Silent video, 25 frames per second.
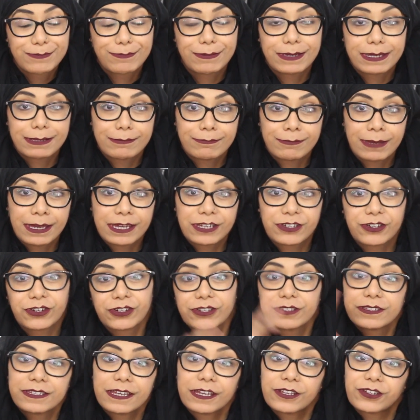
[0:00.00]
make
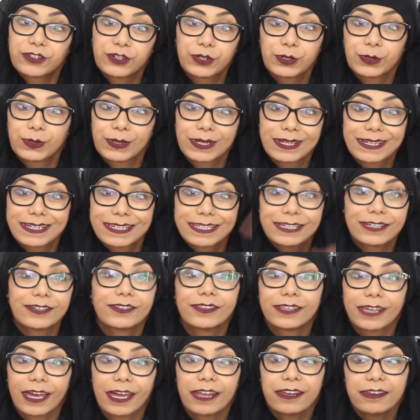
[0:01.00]
sure to stay tuned
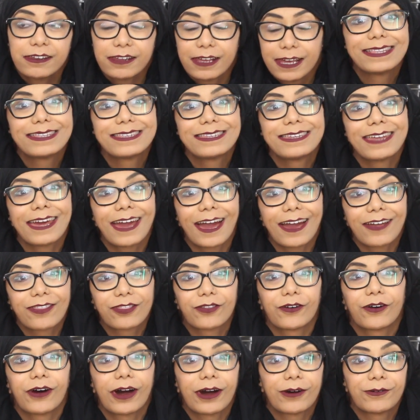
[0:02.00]
till the end. Today I
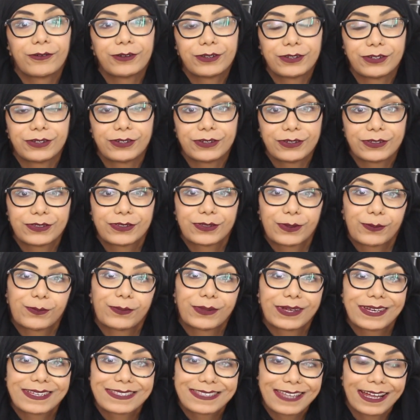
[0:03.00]
thought I would do
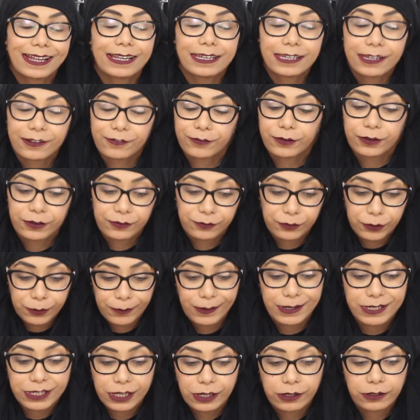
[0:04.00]
something slightly different for
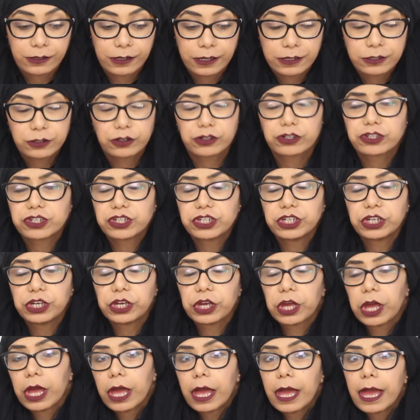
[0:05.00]
my channel and talk to
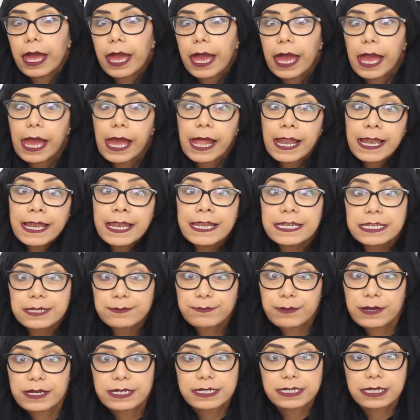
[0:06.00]
you a
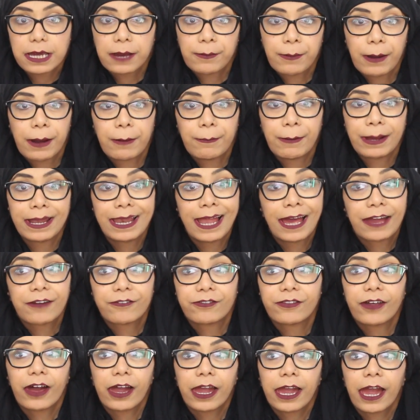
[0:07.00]
little bit about my
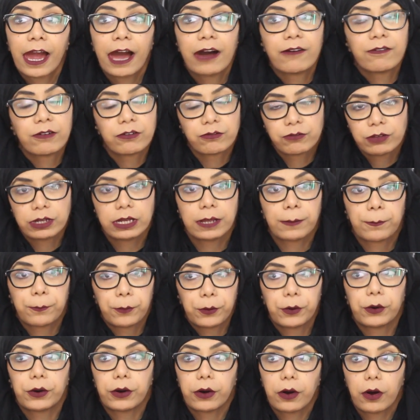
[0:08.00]
life that I haven't really
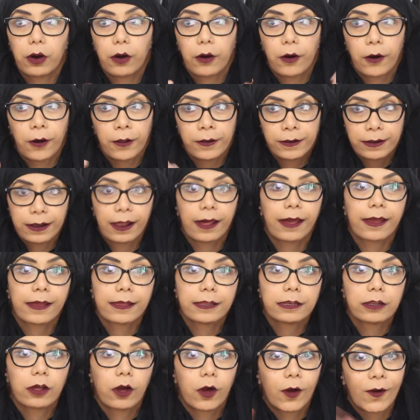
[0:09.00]
put
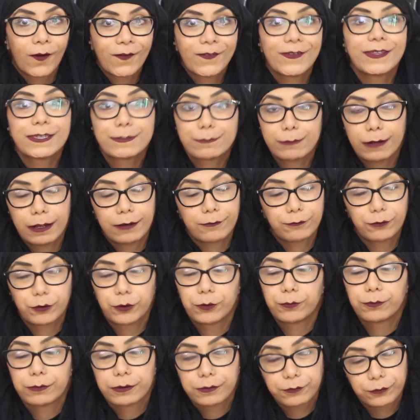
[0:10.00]
online on this
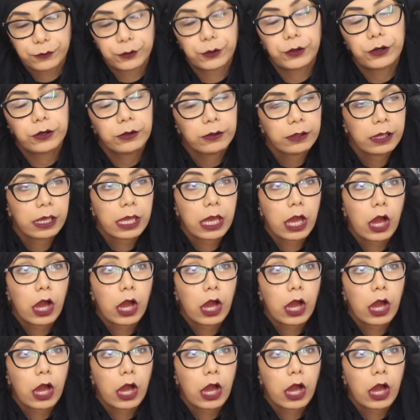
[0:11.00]
platform before.